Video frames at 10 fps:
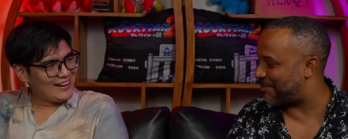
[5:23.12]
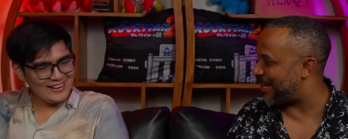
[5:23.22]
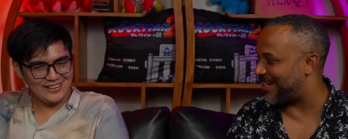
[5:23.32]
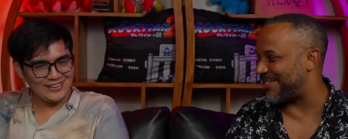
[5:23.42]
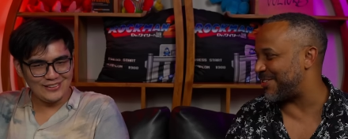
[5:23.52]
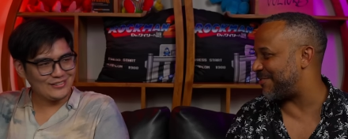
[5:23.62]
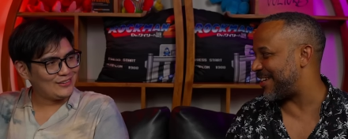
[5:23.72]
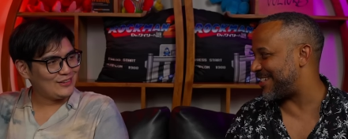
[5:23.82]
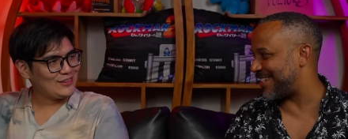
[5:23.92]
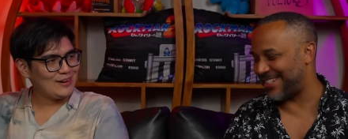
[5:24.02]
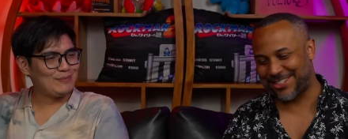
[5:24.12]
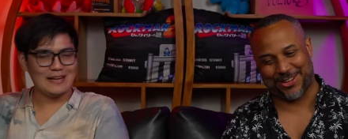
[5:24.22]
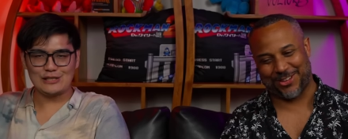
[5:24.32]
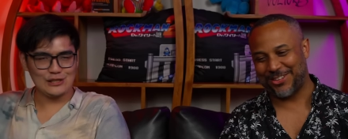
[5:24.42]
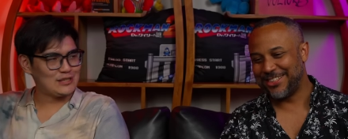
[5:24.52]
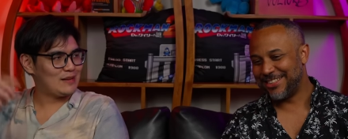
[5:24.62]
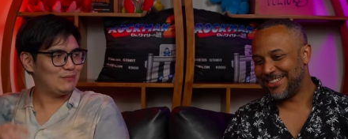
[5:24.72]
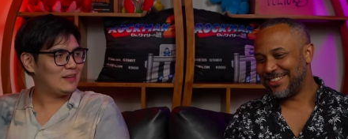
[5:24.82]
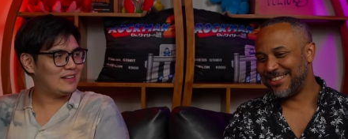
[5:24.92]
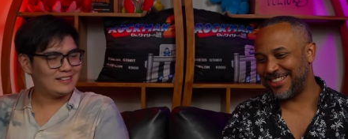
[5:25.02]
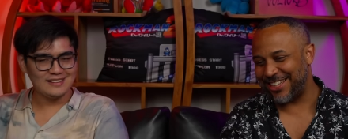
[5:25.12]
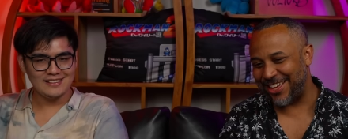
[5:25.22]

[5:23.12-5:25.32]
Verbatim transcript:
Speaker 1: block. Uh, no, no, you can block. It's the same thing.